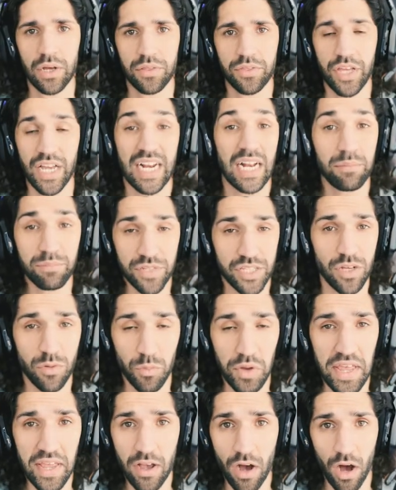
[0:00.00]
The glimpse that
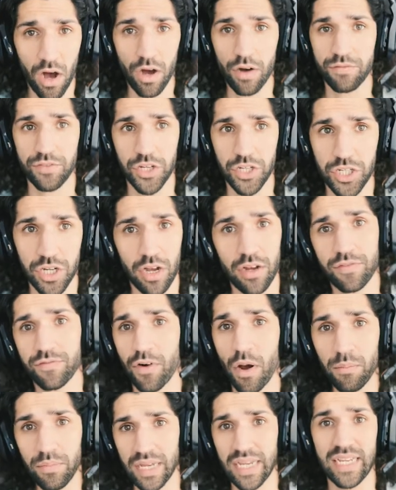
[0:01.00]
we got of the show
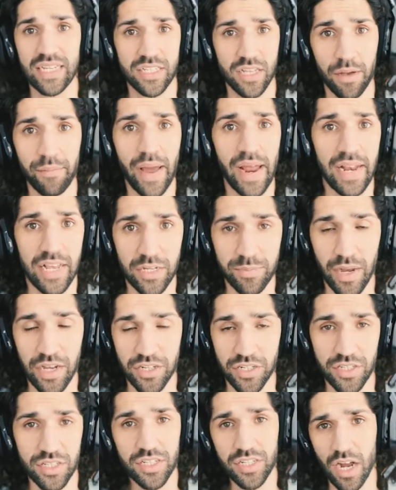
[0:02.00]
from his domain
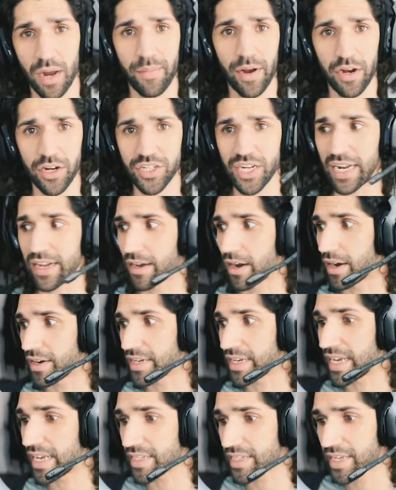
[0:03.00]
expansion, this Chimera Shadow Garden,
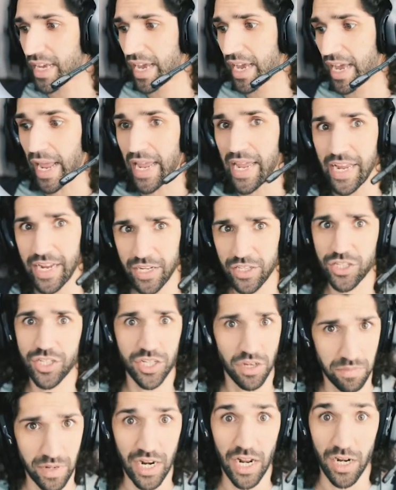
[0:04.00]
is he could
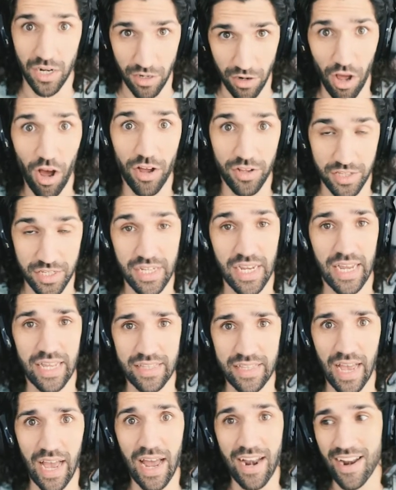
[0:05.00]
summon a lot in
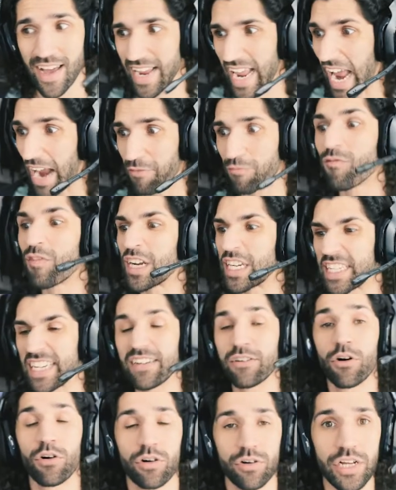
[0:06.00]
there, like every
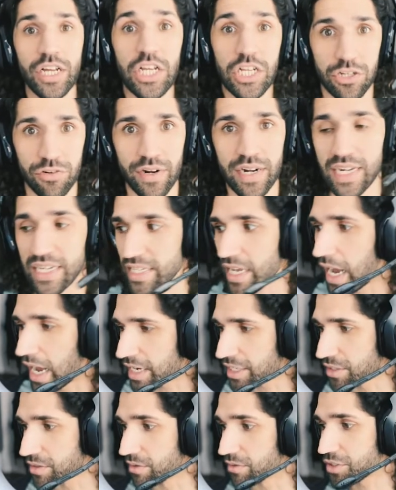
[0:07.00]
single creature in his
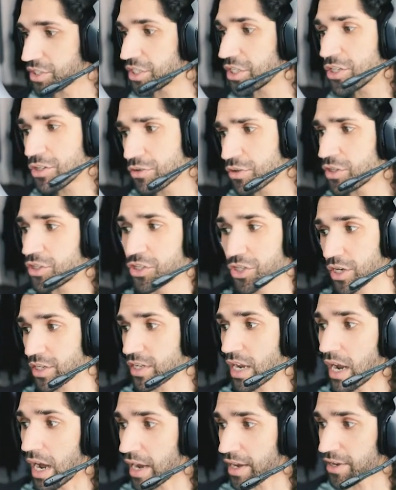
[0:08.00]
arsenal. So you could just
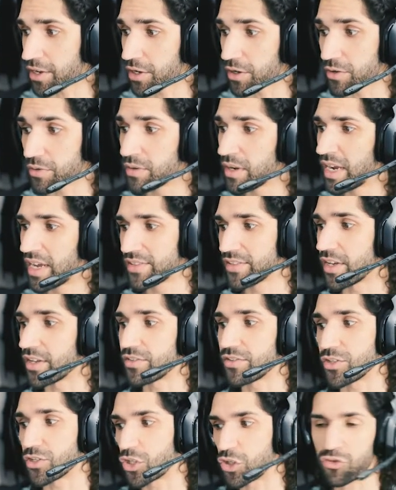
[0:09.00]
argue that
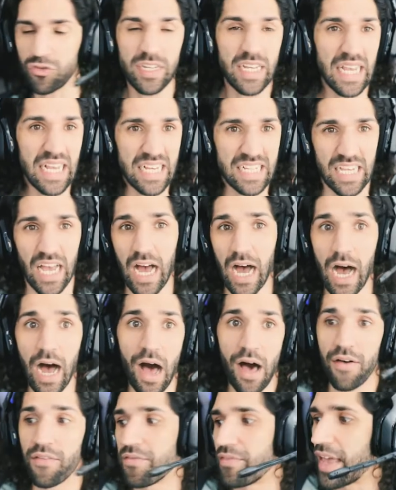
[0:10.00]
the trees
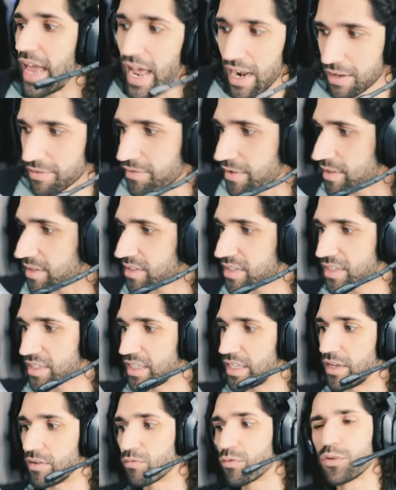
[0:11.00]
are the elephants,
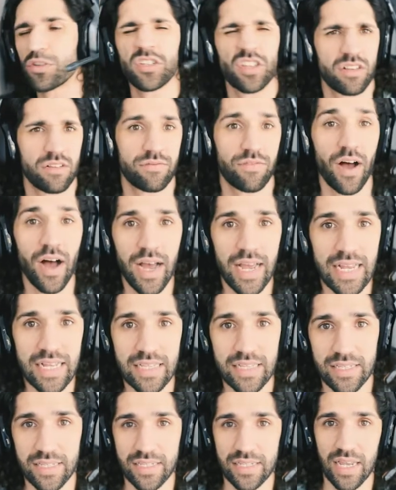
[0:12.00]
the roots and
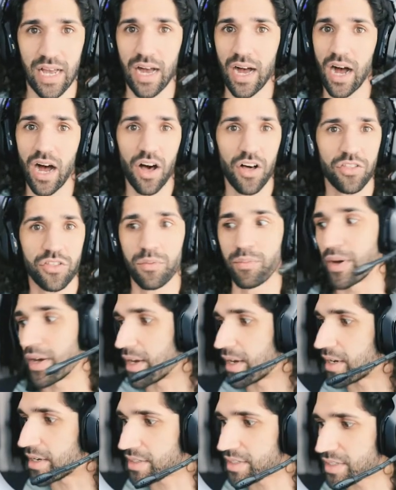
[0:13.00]
vines are the
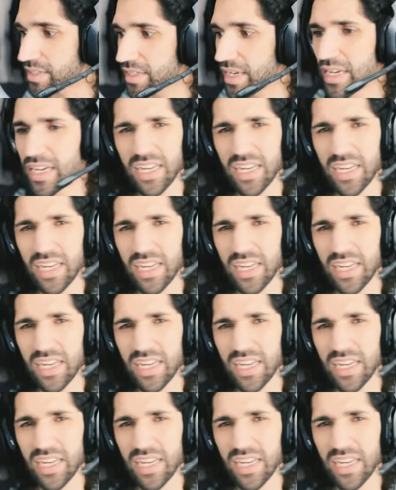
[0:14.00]
birds.